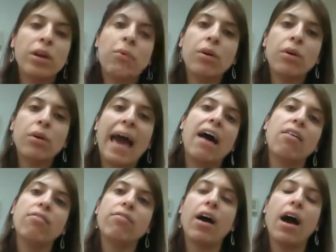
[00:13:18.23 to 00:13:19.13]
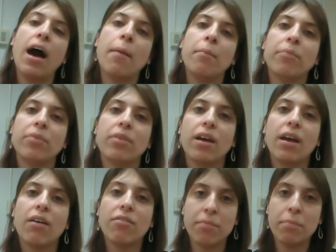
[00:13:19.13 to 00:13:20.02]
we will have
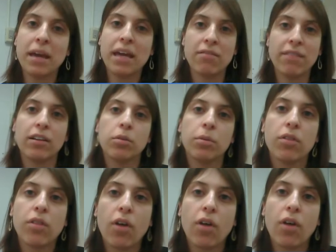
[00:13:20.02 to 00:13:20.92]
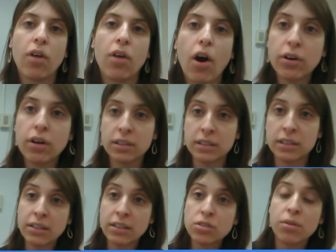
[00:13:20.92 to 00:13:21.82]
made available the article,
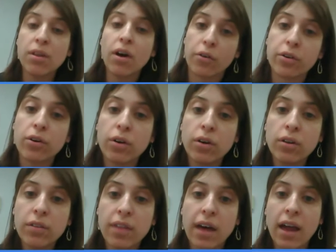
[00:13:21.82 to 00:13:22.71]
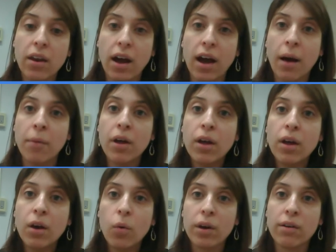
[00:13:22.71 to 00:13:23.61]
a link to the article that
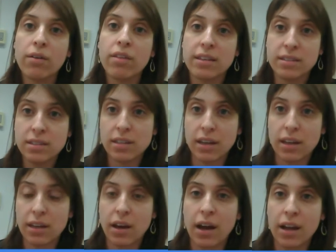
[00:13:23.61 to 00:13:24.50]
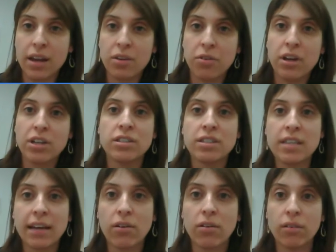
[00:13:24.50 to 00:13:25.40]
where this integration
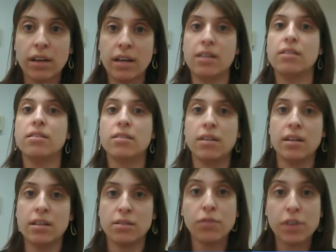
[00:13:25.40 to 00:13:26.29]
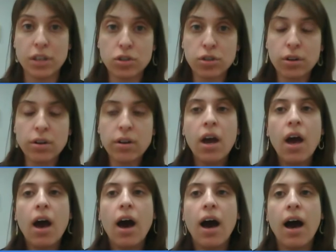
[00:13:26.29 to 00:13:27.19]
cycle is featured,
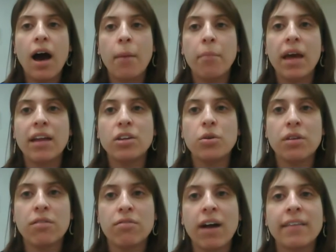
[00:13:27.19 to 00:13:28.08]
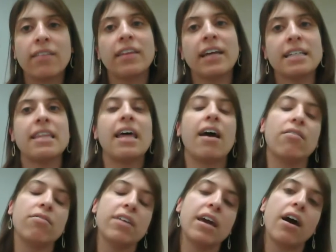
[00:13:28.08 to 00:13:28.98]
and you can find the link to
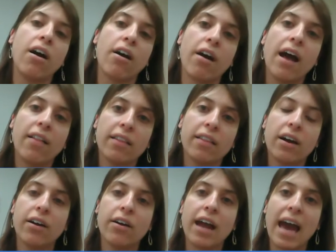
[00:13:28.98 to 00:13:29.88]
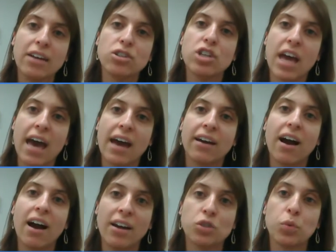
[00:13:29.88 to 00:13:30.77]
that via our
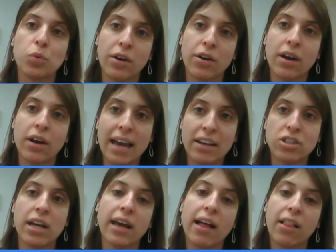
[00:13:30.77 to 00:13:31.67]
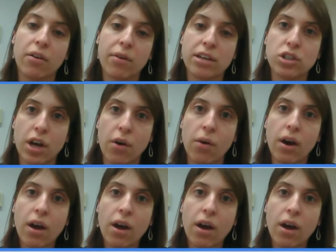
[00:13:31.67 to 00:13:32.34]
hashtag on Twitter, hashtag LRA show.